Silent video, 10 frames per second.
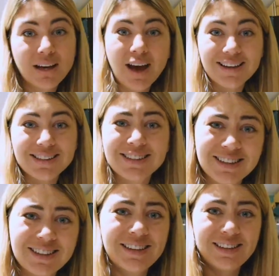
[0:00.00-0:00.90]
Guys,
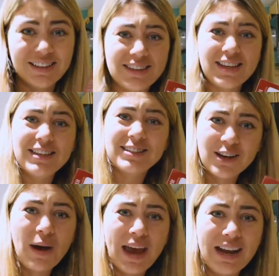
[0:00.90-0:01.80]
this thing is
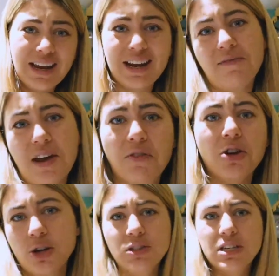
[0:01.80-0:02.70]
so handy and I've never
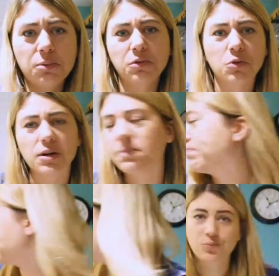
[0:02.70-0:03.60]
used it before.
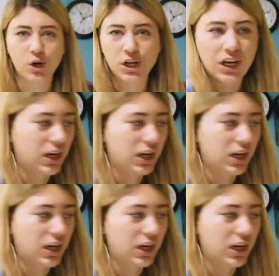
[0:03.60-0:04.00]
What are you